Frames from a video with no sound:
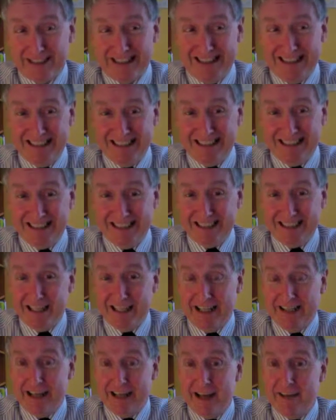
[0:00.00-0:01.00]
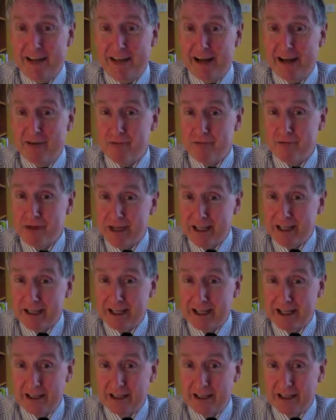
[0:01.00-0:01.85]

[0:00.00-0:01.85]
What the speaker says: And that really